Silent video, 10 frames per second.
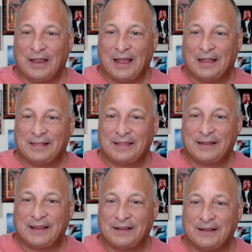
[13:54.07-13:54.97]
I
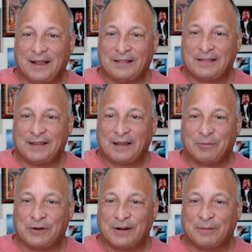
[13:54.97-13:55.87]
think I
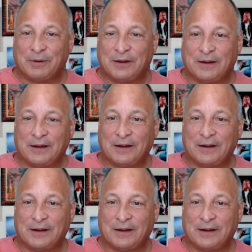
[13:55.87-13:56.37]
put it up here.